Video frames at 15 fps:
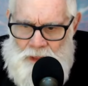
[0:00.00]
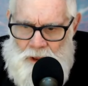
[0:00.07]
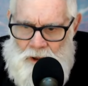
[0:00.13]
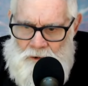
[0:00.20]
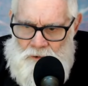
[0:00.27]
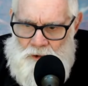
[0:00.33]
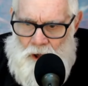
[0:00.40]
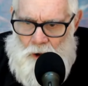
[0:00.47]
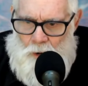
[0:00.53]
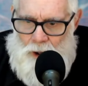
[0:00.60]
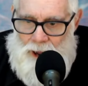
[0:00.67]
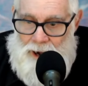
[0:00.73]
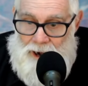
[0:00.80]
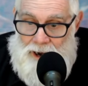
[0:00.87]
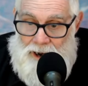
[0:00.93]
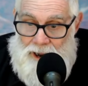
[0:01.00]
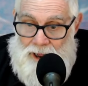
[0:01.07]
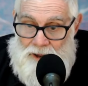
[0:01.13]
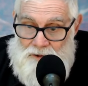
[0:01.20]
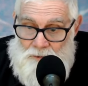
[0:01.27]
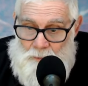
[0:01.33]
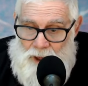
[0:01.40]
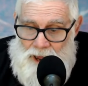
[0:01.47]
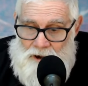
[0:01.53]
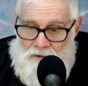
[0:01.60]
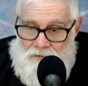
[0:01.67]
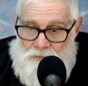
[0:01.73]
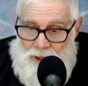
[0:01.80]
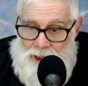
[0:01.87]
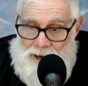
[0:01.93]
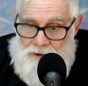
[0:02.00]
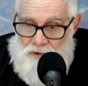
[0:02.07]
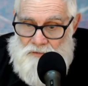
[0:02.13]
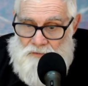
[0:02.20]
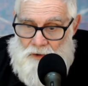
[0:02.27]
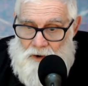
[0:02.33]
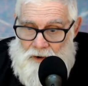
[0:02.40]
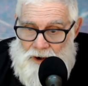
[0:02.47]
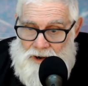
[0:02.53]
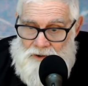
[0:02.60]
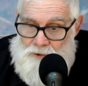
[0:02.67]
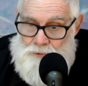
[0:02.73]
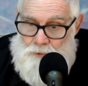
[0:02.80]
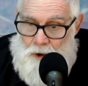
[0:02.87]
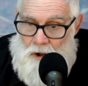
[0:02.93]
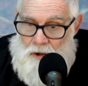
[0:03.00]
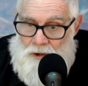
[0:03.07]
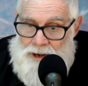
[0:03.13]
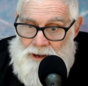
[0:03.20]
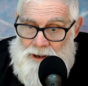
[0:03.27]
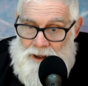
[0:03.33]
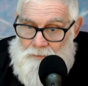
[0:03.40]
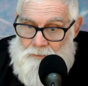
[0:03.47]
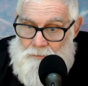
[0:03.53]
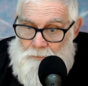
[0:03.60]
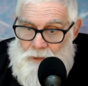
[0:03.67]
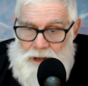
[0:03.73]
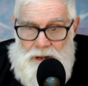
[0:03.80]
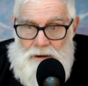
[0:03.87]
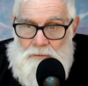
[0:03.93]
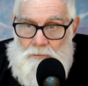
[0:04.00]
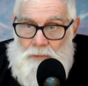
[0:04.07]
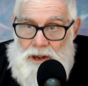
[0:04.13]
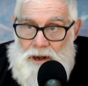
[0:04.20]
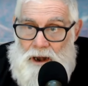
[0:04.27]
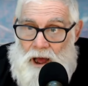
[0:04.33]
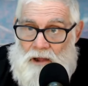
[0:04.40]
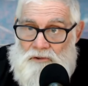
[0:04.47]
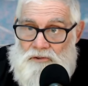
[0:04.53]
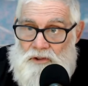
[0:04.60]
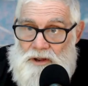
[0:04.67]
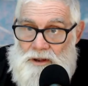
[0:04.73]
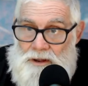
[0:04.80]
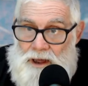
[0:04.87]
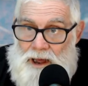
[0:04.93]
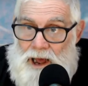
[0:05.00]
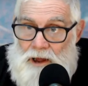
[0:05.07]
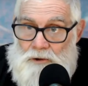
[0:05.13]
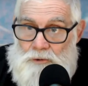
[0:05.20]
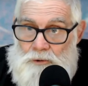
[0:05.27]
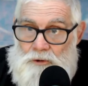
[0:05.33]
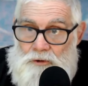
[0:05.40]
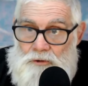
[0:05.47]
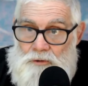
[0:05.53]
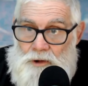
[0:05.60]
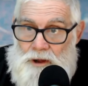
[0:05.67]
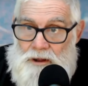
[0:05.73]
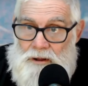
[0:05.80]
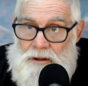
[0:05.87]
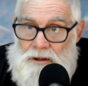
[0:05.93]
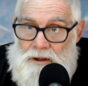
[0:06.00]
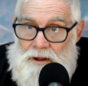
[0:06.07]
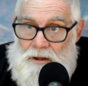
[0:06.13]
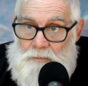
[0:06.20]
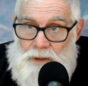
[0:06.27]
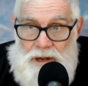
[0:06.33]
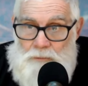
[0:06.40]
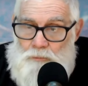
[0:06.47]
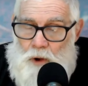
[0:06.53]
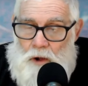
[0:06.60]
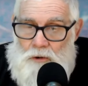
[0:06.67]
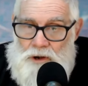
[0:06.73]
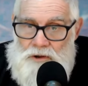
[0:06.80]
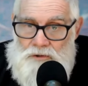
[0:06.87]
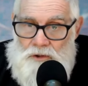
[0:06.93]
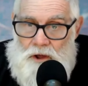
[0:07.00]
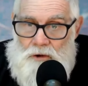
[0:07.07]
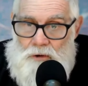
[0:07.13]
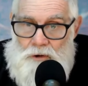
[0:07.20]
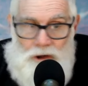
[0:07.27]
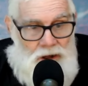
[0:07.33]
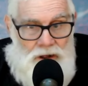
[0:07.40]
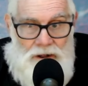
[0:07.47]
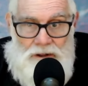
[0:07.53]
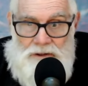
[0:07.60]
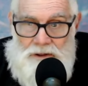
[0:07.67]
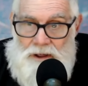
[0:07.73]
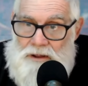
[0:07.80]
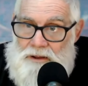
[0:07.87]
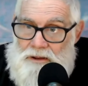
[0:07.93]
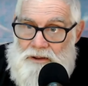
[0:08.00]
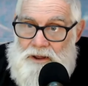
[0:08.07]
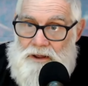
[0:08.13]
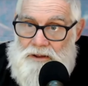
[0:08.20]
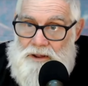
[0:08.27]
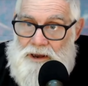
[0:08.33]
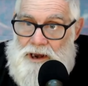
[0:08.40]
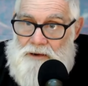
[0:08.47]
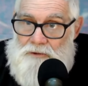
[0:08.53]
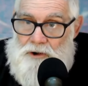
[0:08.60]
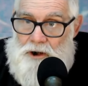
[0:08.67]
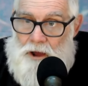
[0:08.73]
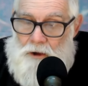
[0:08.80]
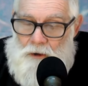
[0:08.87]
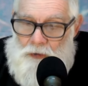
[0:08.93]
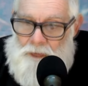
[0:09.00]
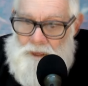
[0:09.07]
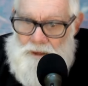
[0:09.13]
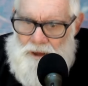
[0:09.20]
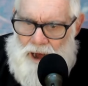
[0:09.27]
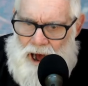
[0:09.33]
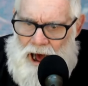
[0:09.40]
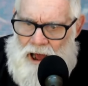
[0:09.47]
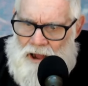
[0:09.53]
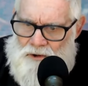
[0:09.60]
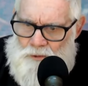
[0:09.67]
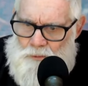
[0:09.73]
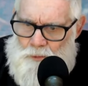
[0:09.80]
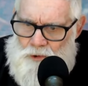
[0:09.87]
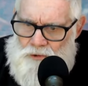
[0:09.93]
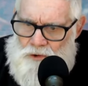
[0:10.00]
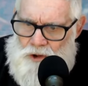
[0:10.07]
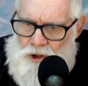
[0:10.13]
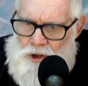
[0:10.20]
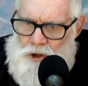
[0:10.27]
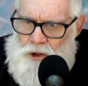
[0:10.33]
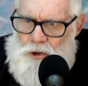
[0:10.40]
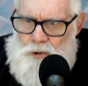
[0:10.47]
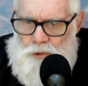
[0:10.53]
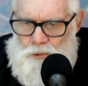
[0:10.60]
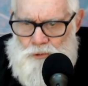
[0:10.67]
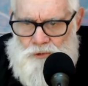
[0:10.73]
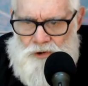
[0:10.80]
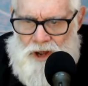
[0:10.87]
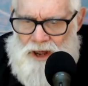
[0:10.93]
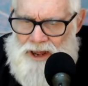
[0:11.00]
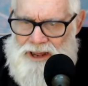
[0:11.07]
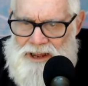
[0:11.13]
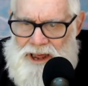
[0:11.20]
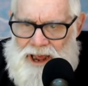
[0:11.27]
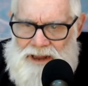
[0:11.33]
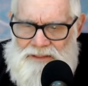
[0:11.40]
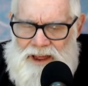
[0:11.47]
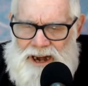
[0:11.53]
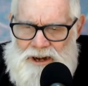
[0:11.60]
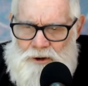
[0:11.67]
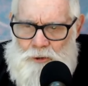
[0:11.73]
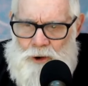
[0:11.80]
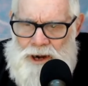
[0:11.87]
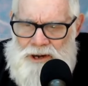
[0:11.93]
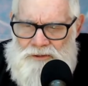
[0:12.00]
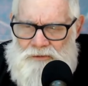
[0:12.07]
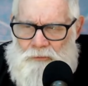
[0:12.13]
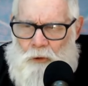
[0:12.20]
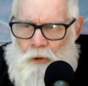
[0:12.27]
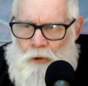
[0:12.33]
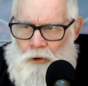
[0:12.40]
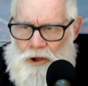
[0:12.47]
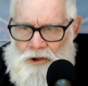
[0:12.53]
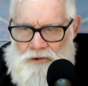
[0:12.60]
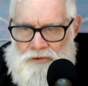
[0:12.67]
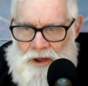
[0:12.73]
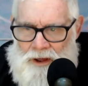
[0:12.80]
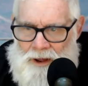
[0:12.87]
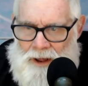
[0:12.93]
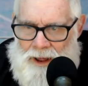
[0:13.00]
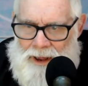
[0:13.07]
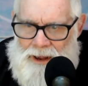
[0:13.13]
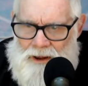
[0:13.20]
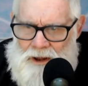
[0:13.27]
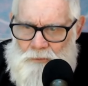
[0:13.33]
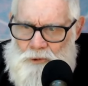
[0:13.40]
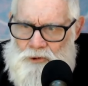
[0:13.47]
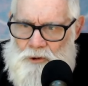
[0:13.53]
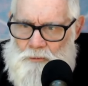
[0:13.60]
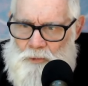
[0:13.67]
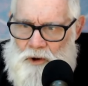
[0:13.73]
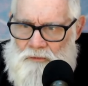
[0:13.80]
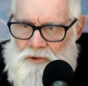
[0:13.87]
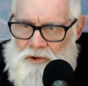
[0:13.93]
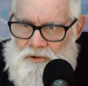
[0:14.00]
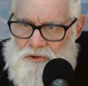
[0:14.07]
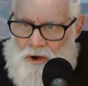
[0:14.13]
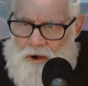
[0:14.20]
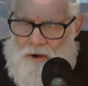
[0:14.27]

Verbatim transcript: So, and as a matter of fact, as far as drawing, me and me and Oxy outdrew uh, me and Brody. So, you, you you never know. Ox was huge. He had that great voice. Hell, he was a movie star